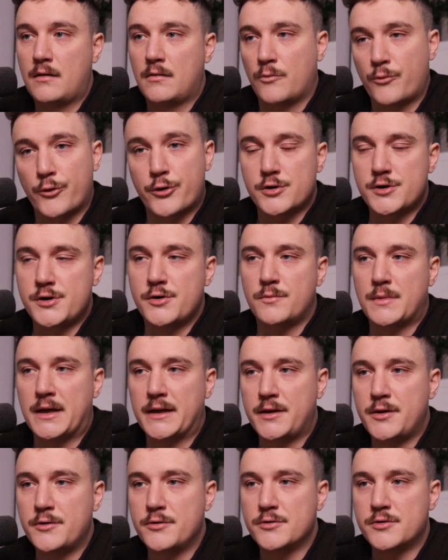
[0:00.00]
words you
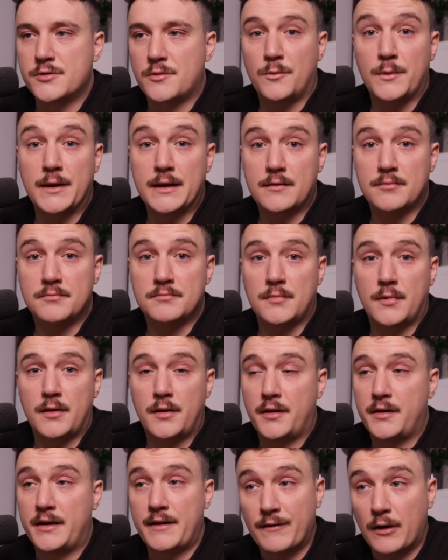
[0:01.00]
might use with
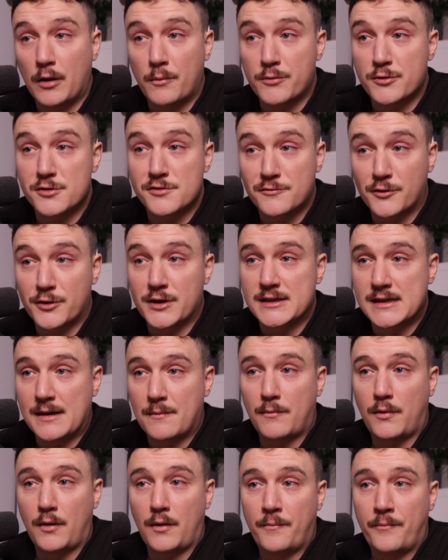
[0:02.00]
developers, for
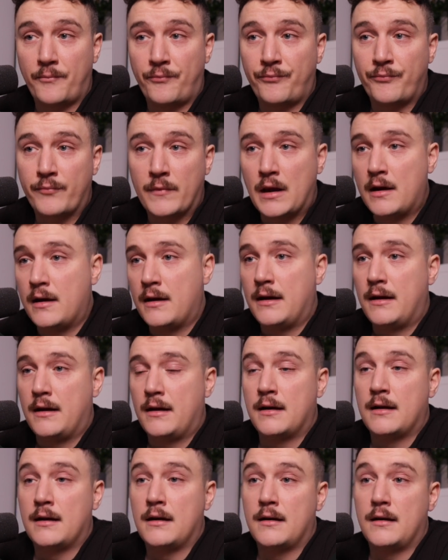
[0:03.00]
example.
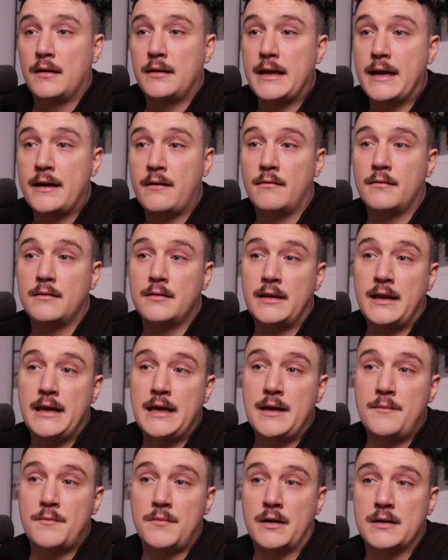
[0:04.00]
Then
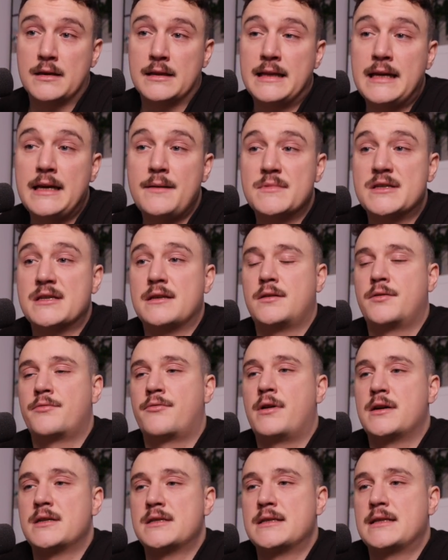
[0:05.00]
teams
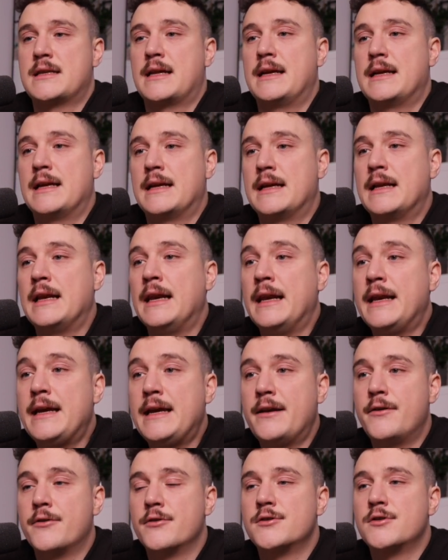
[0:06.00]
trust
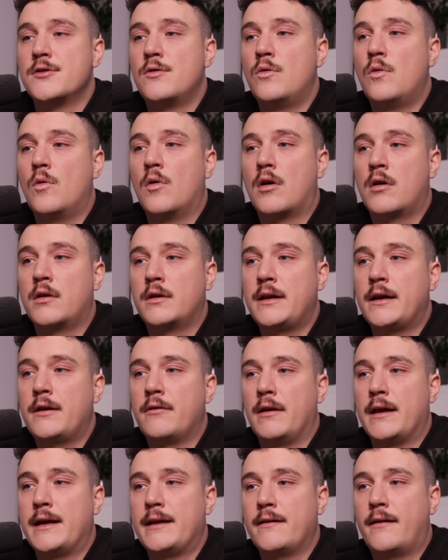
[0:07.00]
leaders who
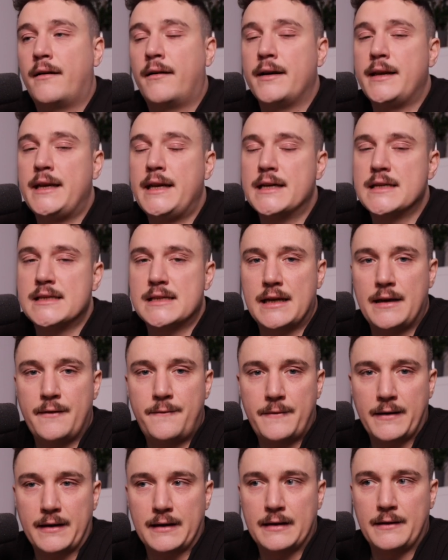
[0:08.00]
articulate ideas
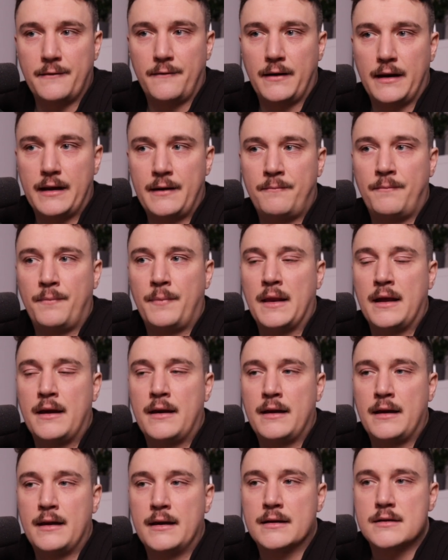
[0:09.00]
effectively.
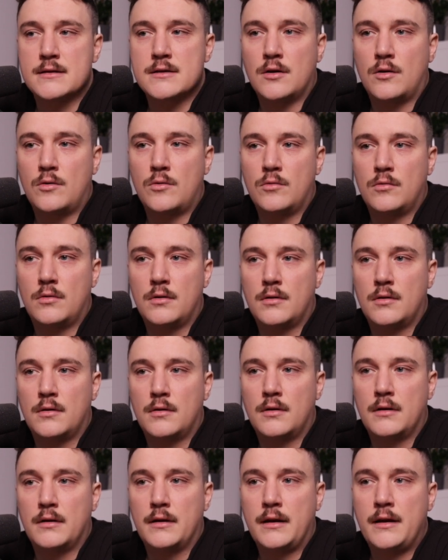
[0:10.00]
So
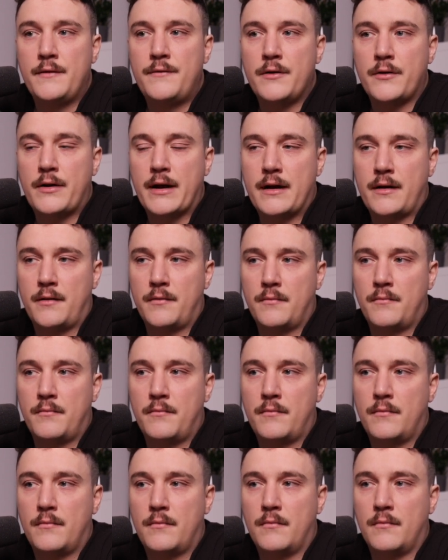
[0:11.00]
if you can
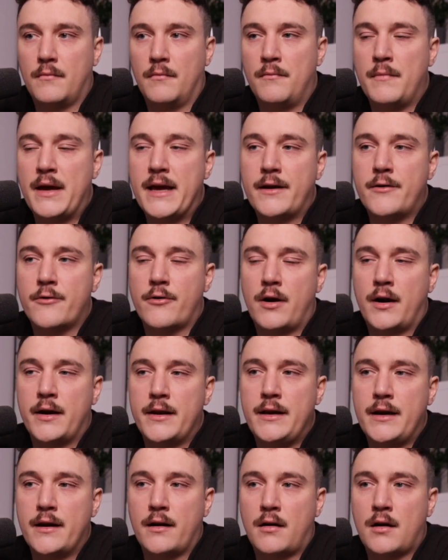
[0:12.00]
make your
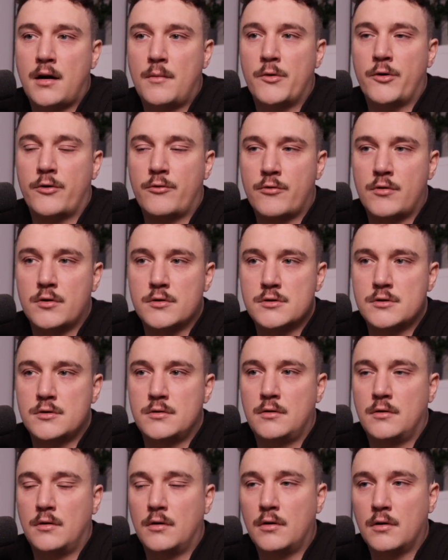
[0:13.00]
idea come across,
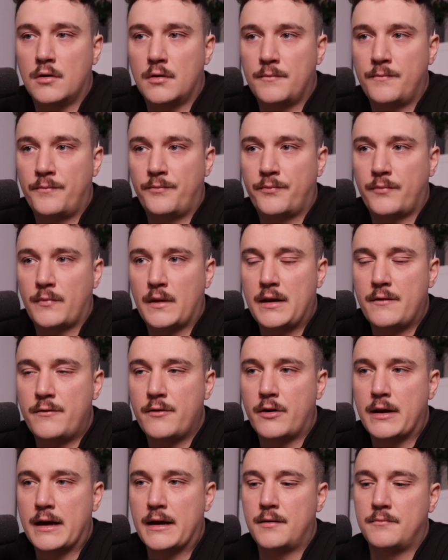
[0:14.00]
or if you
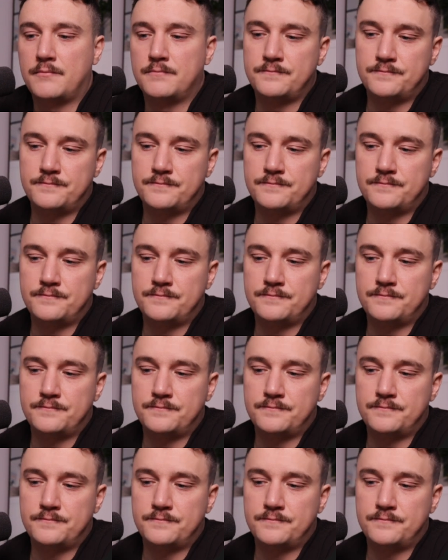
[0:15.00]
can